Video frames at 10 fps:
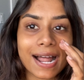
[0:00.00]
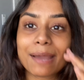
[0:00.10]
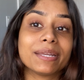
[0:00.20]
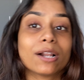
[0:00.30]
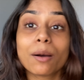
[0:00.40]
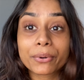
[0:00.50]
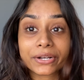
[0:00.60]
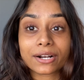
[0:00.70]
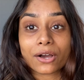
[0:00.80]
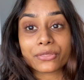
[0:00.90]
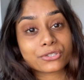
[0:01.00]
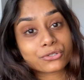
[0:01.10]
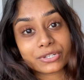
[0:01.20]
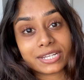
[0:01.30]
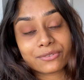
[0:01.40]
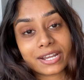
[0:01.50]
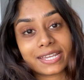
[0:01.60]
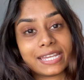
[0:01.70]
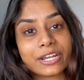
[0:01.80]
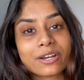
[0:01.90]
I mean, I'll put it on the screen right
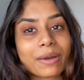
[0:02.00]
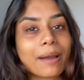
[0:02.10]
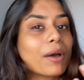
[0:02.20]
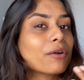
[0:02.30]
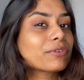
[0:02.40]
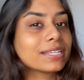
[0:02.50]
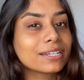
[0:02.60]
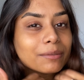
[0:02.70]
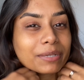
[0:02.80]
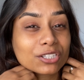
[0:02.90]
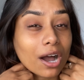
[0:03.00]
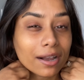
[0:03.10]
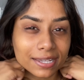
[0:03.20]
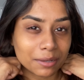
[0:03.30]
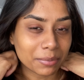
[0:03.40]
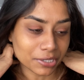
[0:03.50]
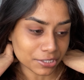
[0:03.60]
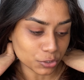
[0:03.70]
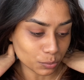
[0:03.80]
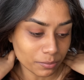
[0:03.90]
here, but I'm not really going to be talking about it
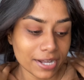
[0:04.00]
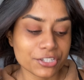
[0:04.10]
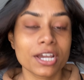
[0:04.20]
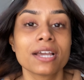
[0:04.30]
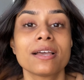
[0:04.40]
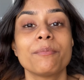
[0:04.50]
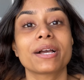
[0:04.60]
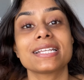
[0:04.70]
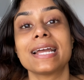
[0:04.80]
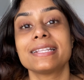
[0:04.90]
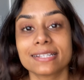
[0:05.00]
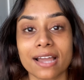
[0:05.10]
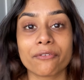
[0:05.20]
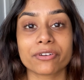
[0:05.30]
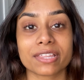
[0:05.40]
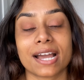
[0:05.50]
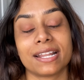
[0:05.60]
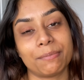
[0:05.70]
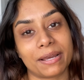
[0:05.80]
too much because I did cover that in my